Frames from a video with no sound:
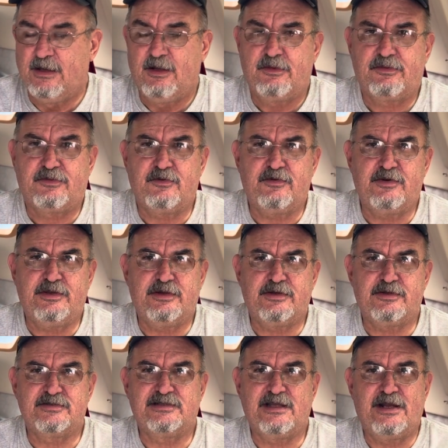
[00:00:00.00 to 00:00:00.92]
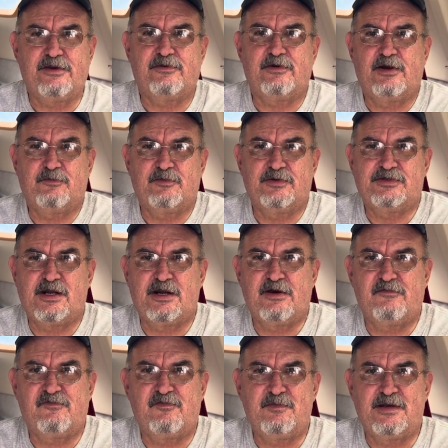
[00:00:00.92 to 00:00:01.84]
30 years later, I
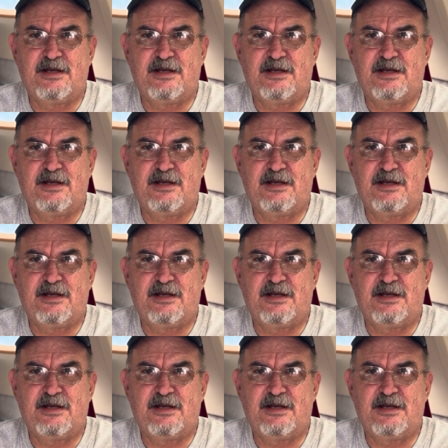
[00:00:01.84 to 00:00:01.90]
retired from the